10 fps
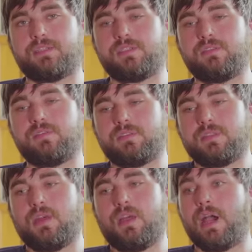shoes.
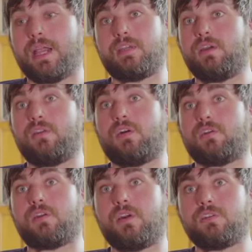I could no
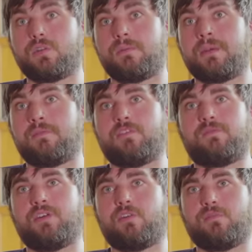longer go swimming for
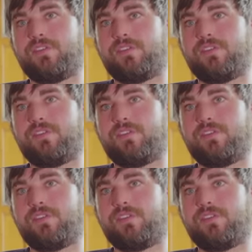fear